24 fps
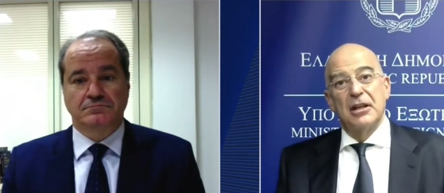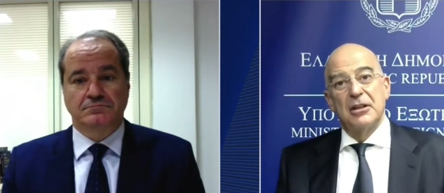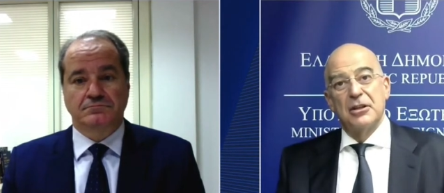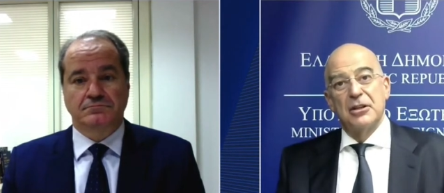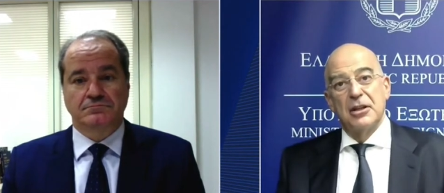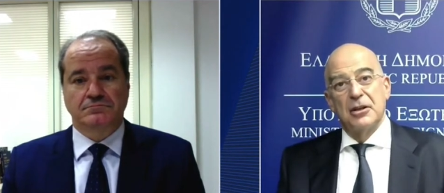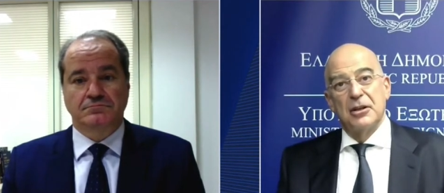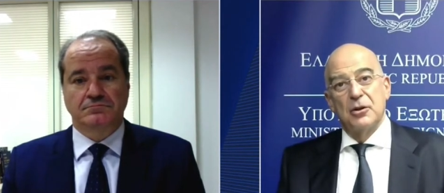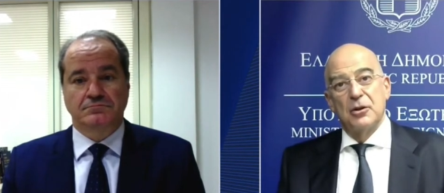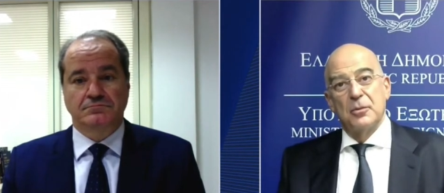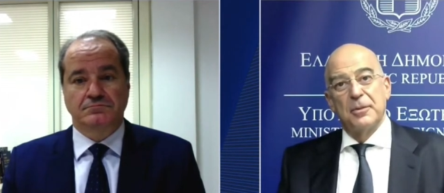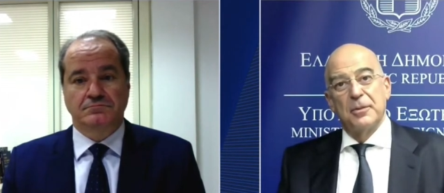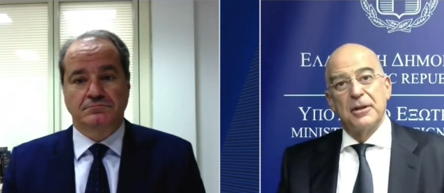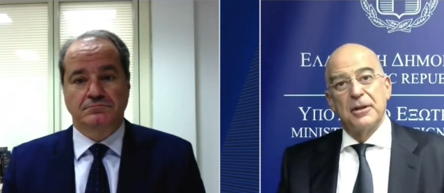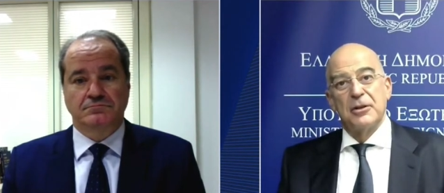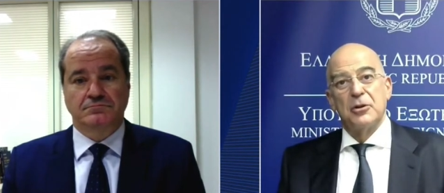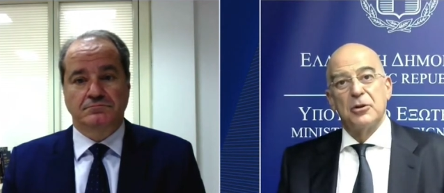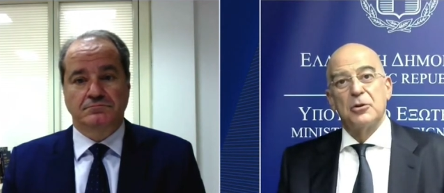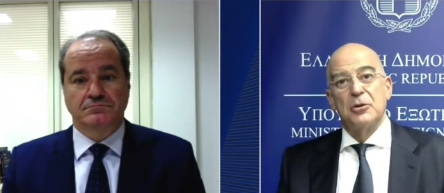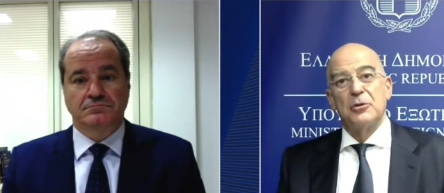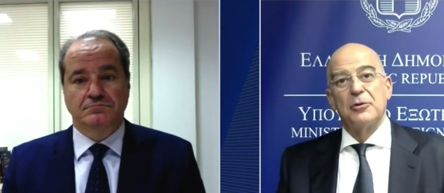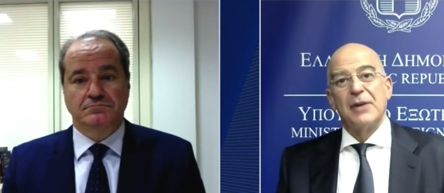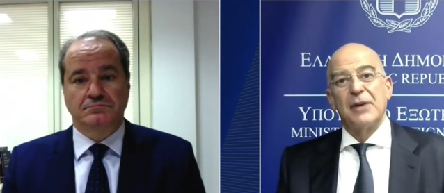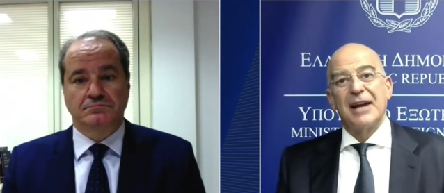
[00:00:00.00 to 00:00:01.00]

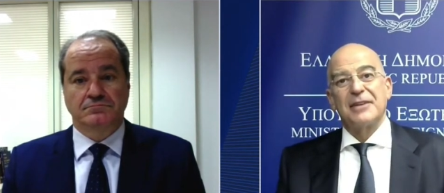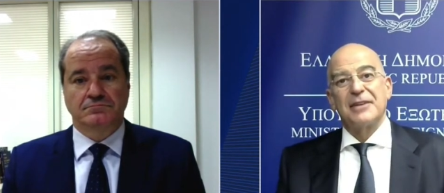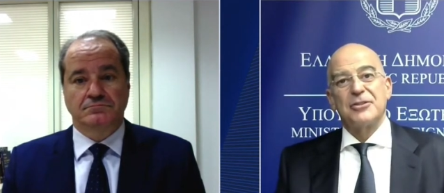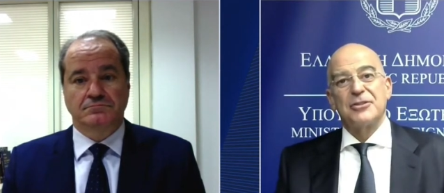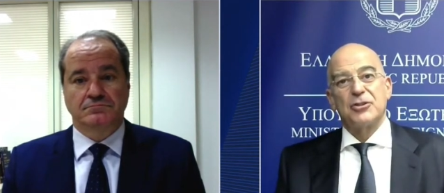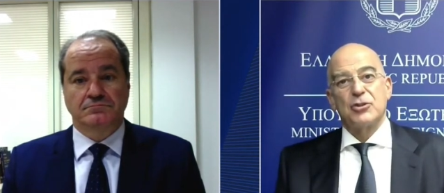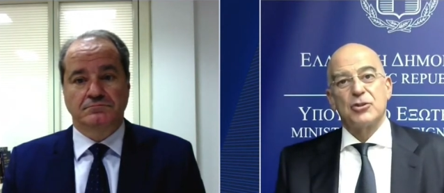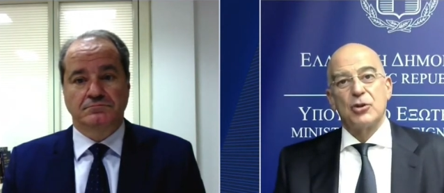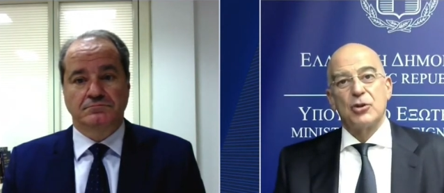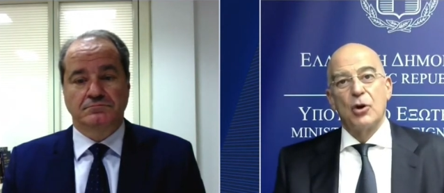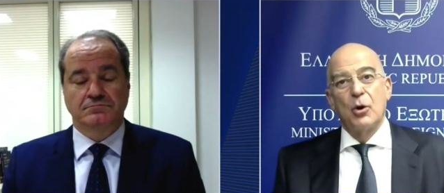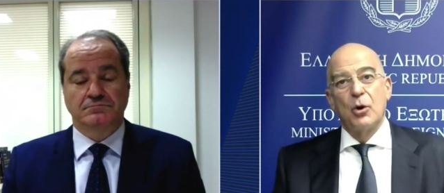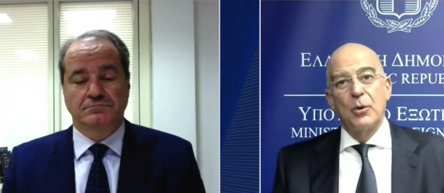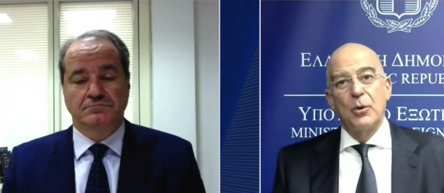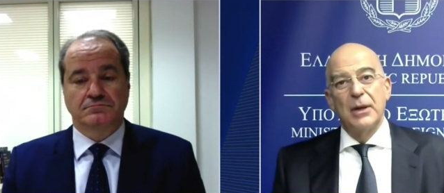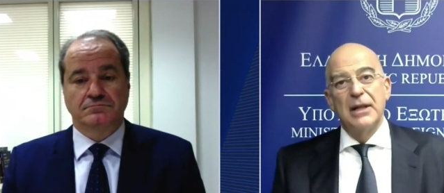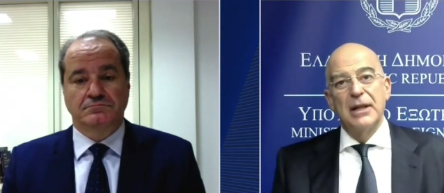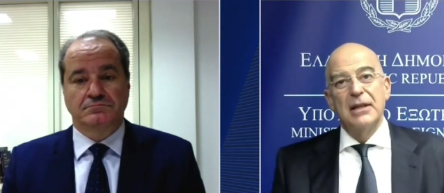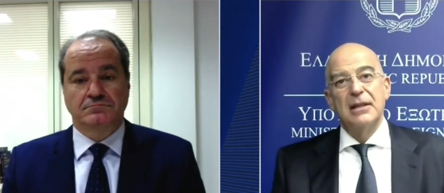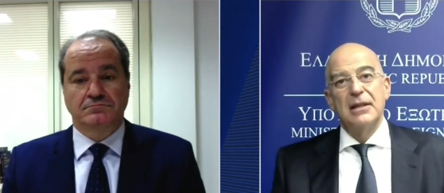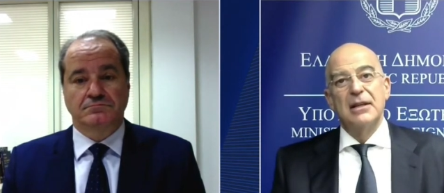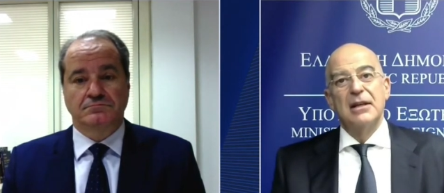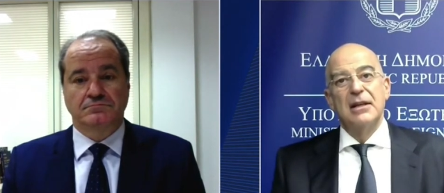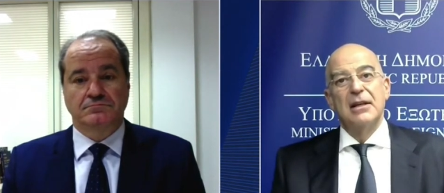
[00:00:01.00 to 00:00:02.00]
Speaker 1: Union reacts
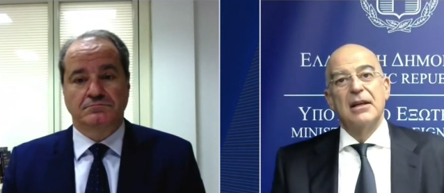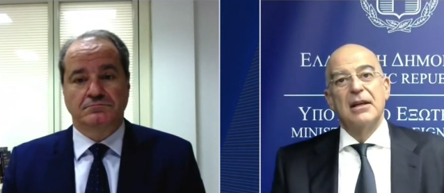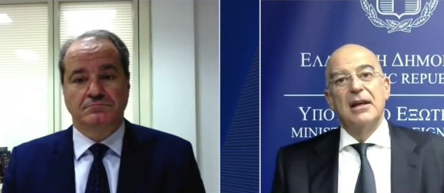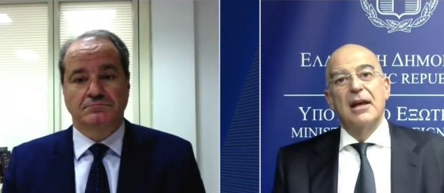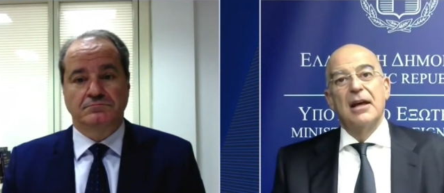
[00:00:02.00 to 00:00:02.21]
slowly,